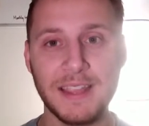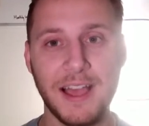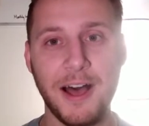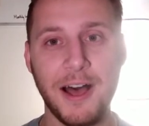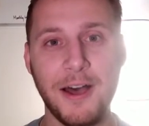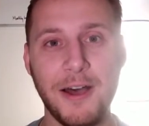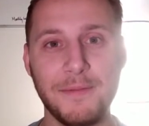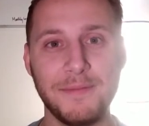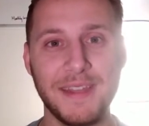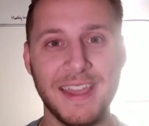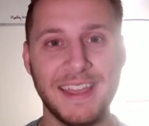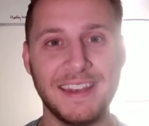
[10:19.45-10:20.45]

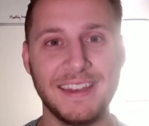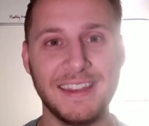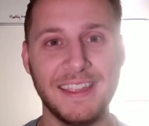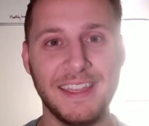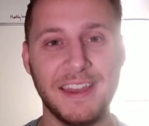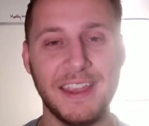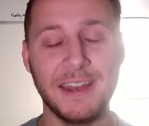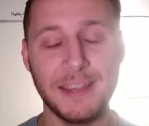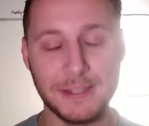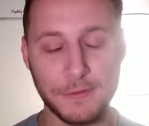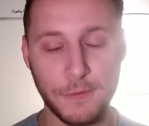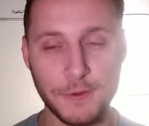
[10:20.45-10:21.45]
And in
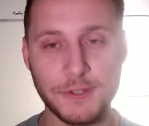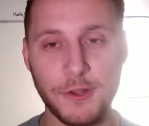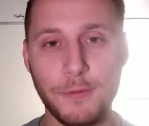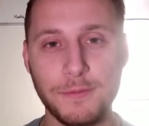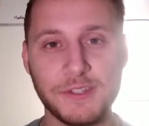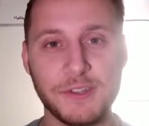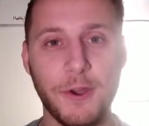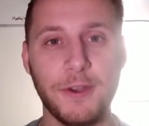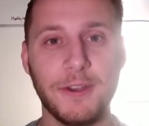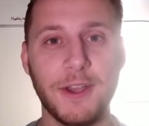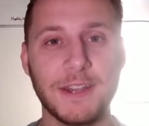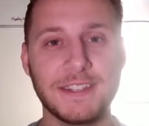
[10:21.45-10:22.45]
his first home
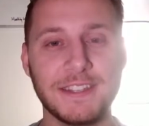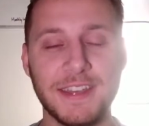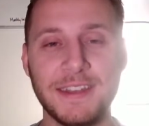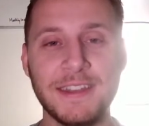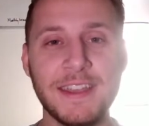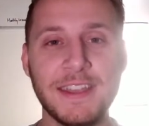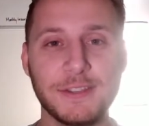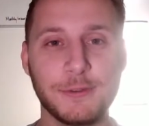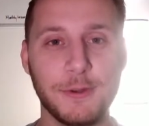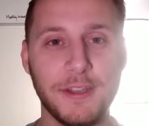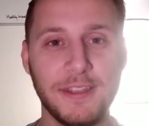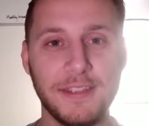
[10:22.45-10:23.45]
start, got to
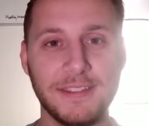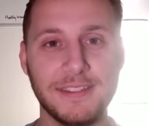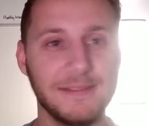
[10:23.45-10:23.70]
sort of